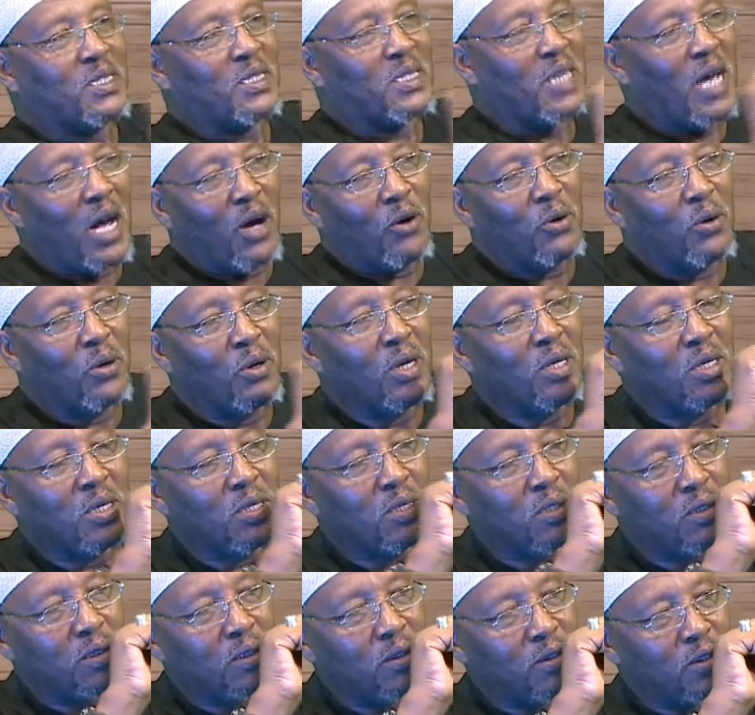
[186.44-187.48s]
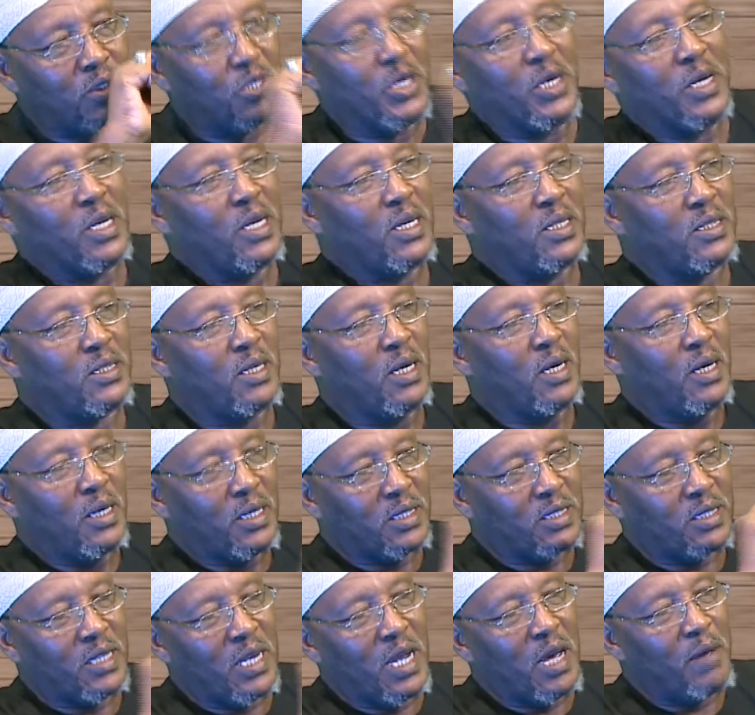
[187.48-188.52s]
how serious
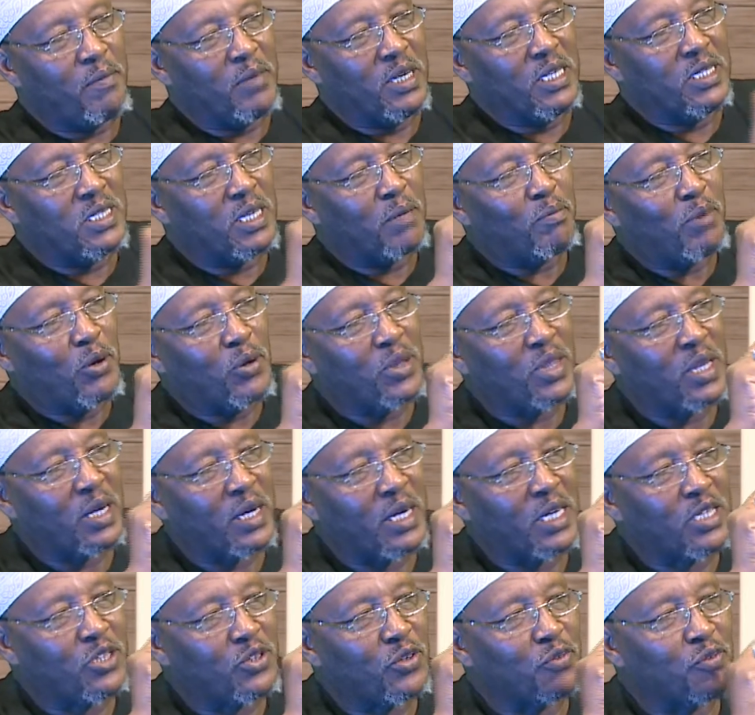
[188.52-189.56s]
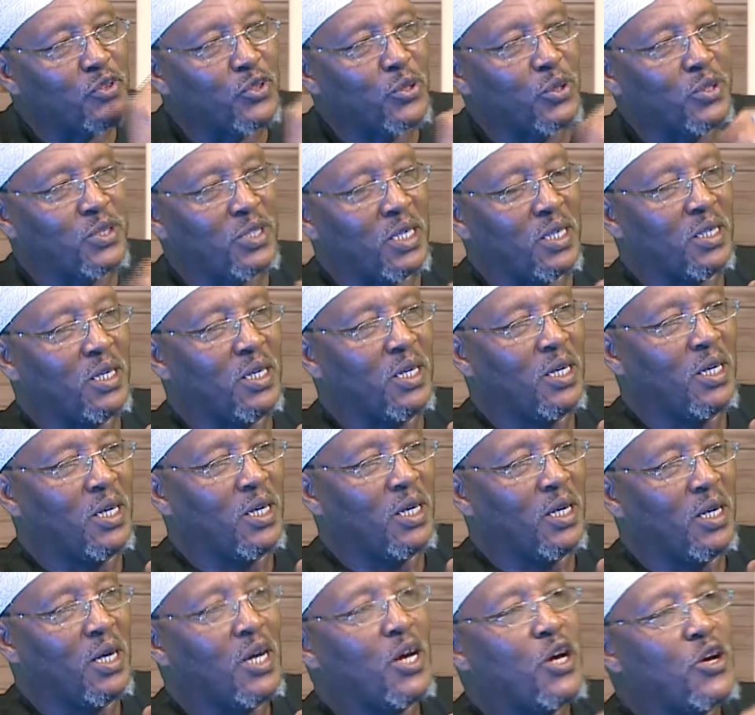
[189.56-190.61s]
Islam is about the rights of children.
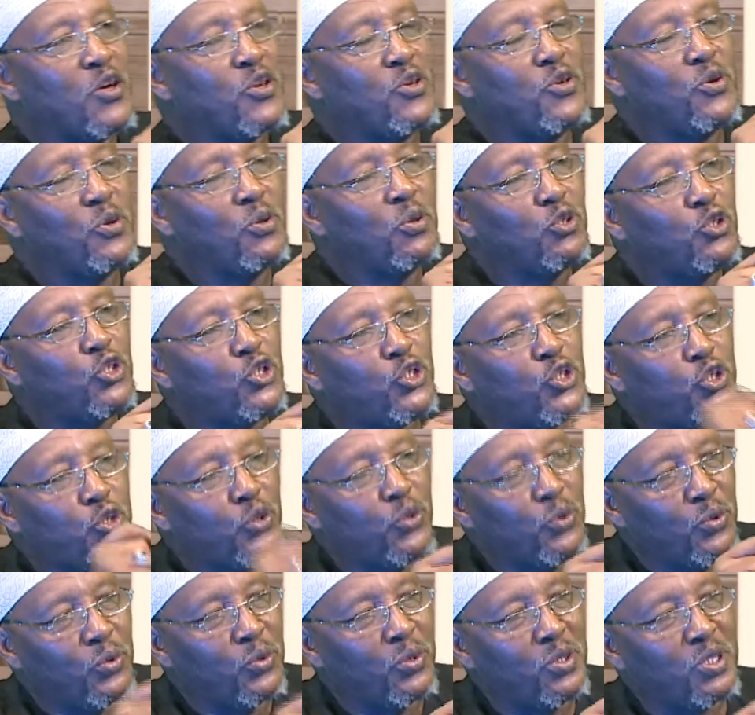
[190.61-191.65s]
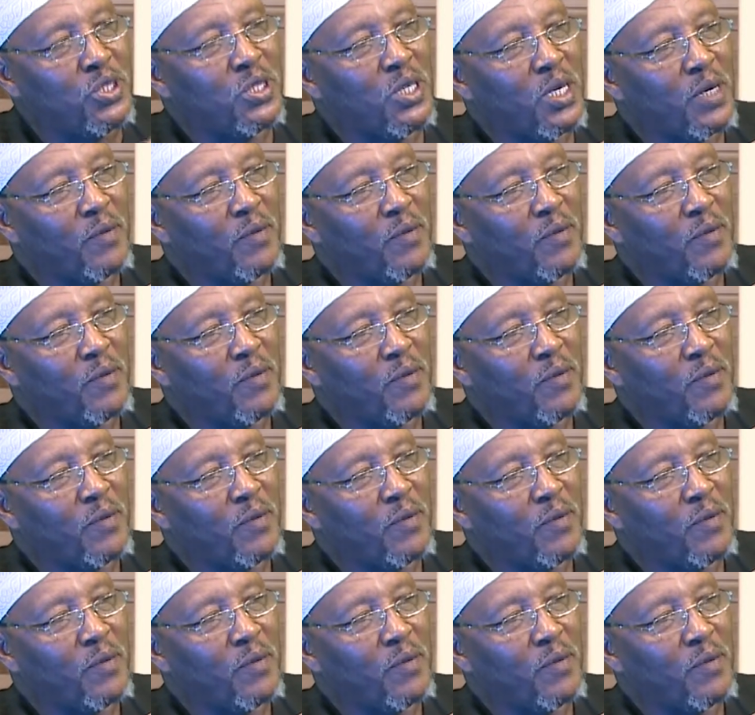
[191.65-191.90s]
You choose